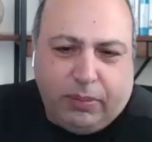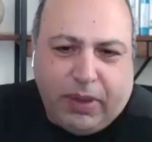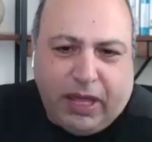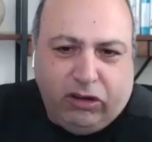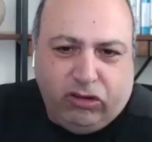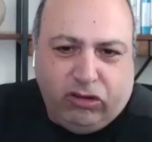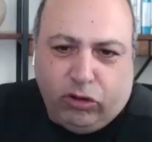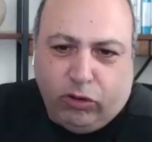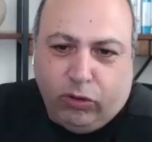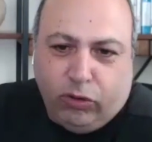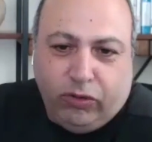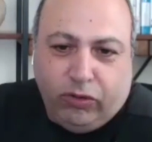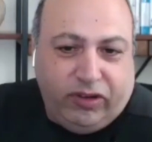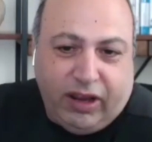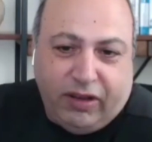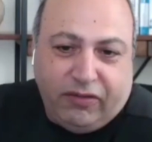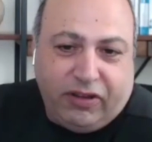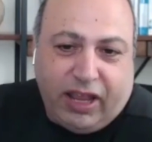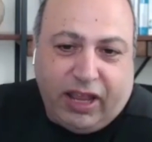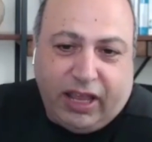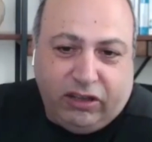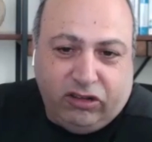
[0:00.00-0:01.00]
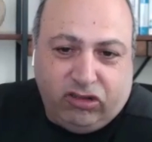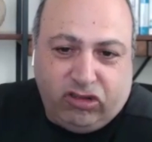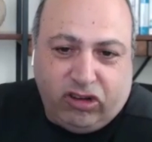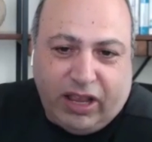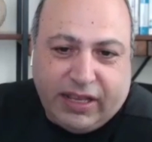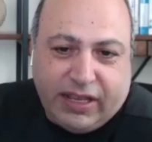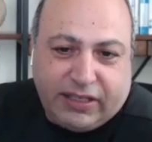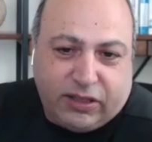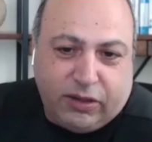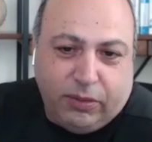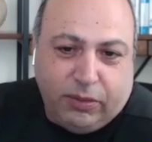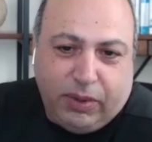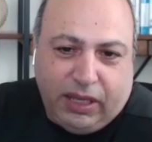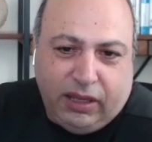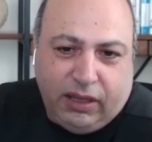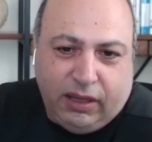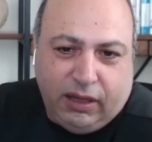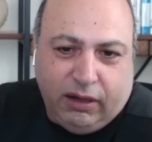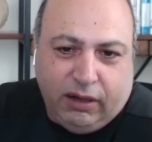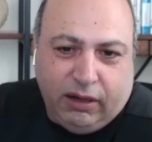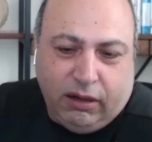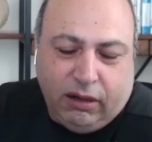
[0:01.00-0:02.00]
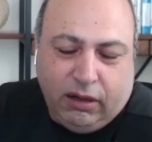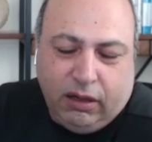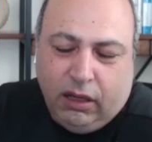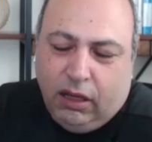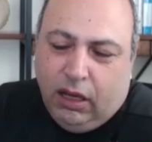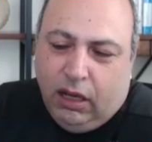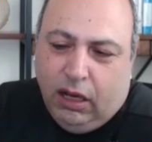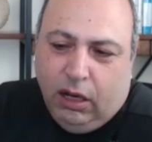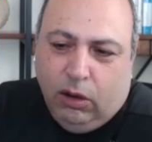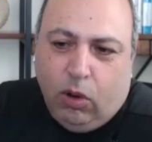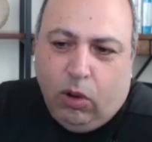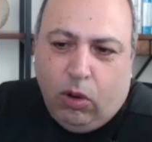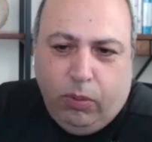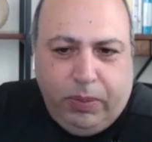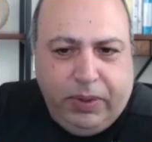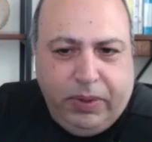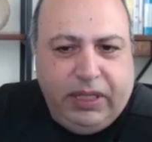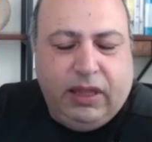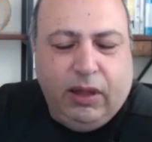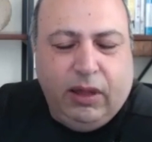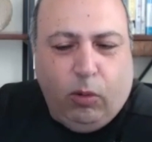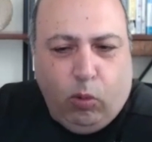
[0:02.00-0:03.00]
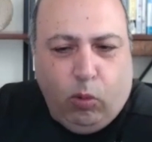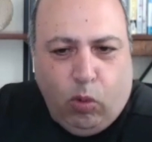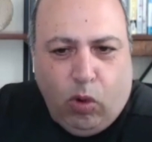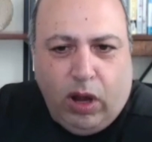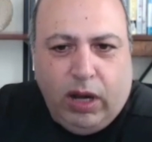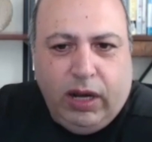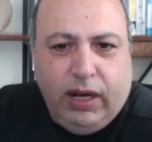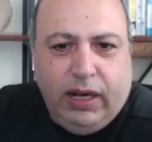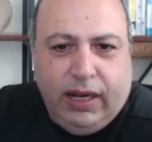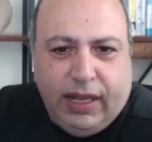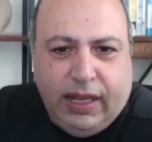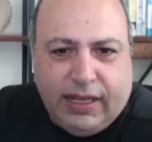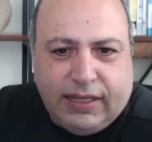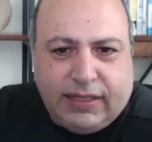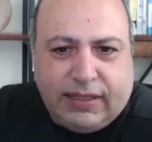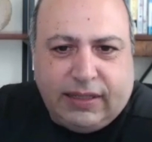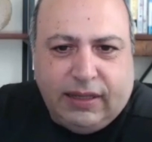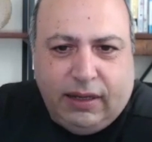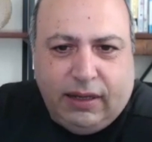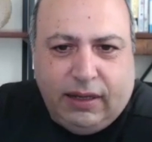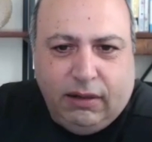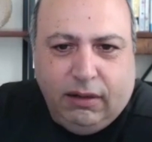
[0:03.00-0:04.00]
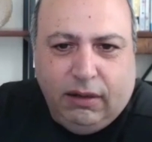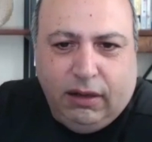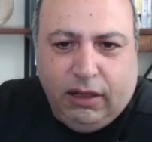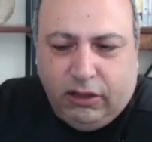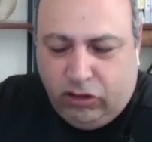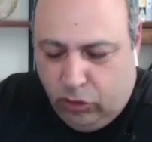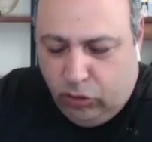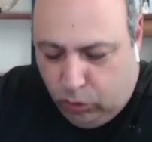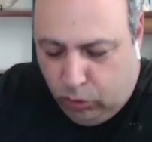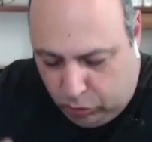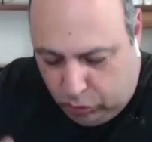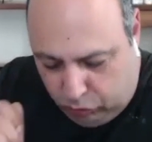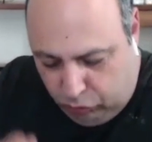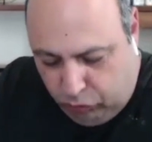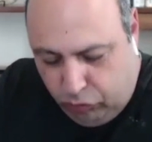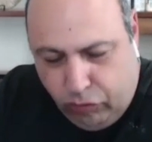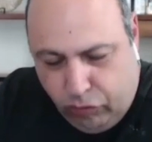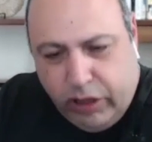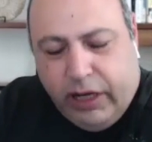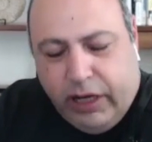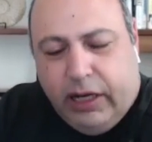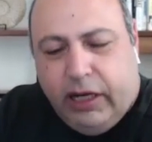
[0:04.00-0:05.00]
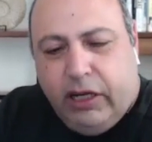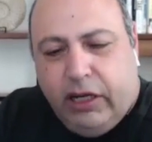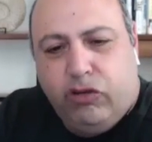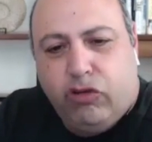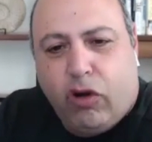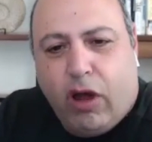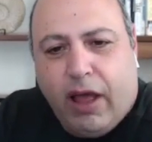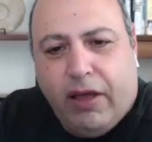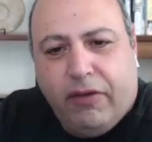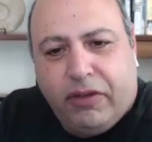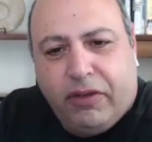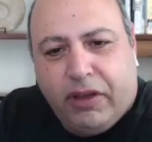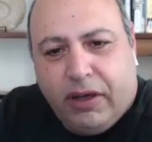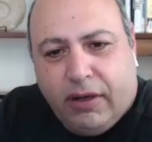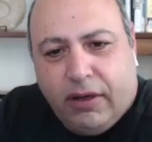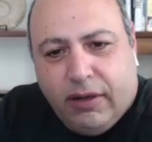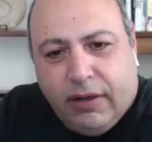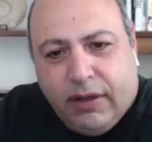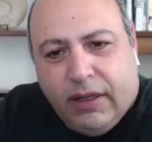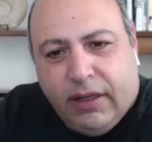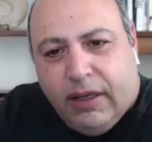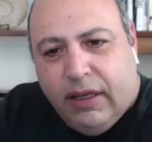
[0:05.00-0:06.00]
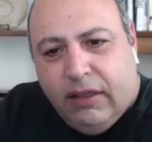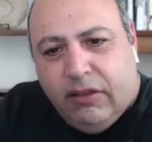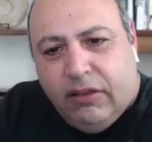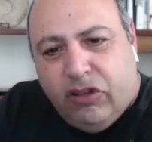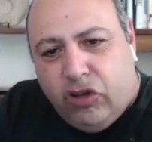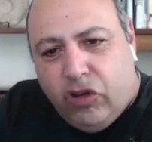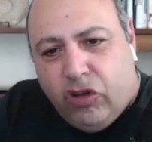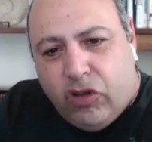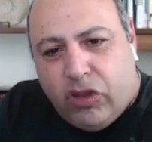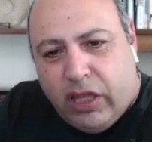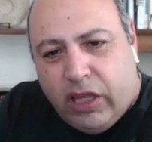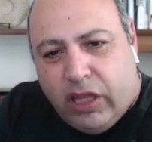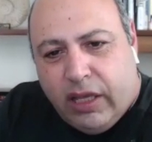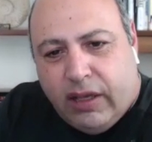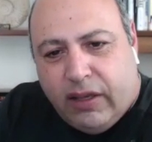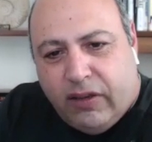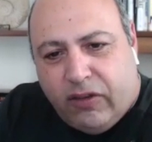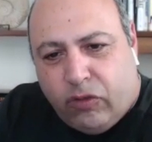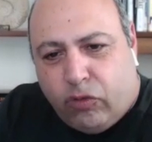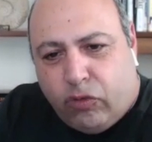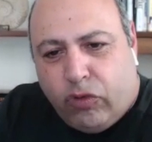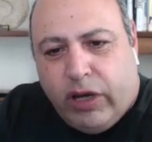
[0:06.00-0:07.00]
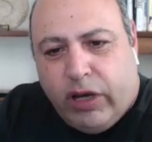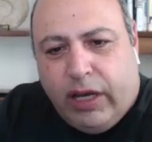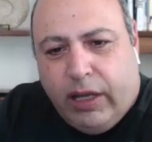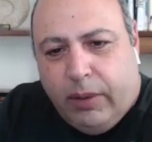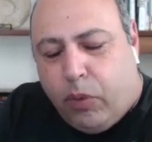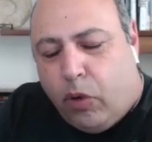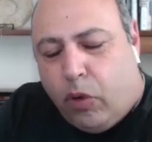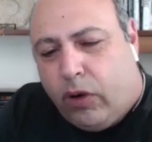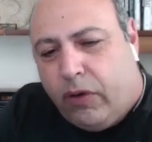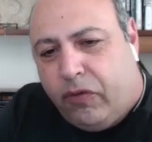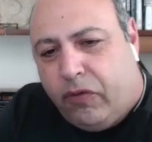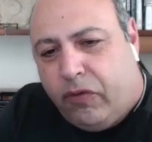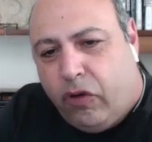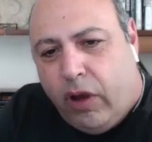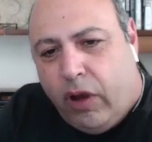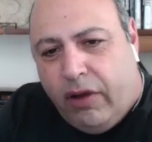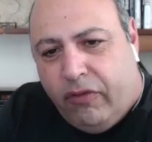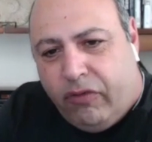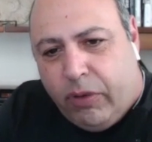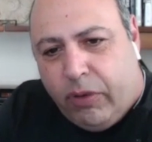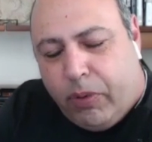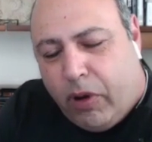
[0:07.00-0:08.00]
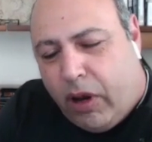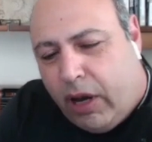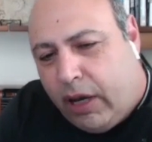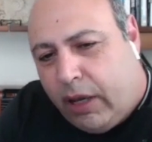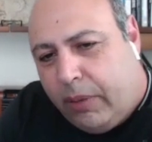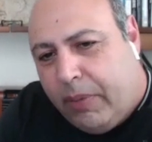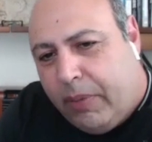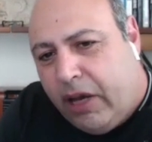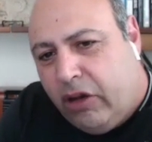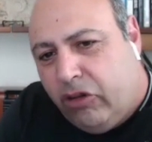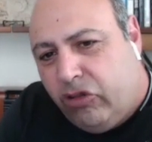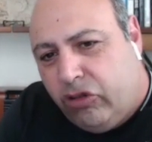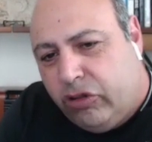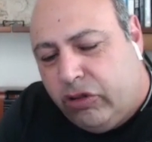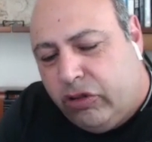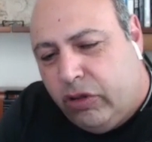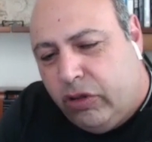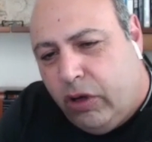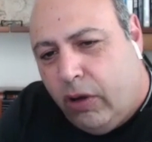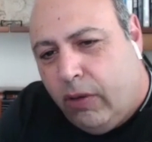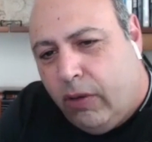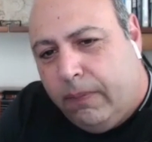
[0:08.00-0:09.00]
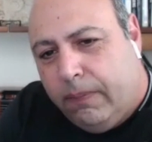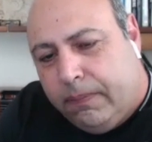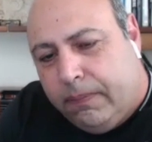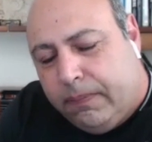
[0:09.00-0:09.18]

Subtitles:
manager who's never had a chance to be here. What would be the one lesson that you would really drive in that you think is really important for every product manager to know?